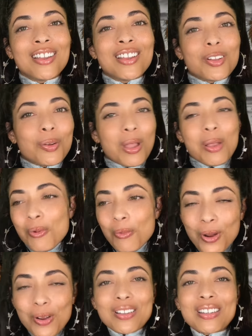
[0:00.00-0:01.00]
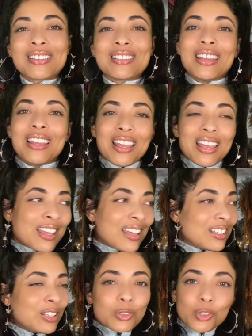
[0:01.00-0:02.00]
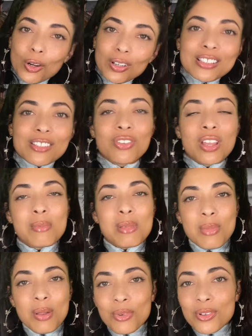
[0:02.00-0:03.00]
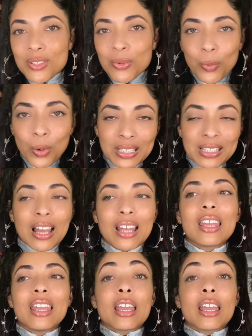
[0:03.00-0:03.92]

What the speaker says: you know, paperwork and, you know, talking to family members and whatnot.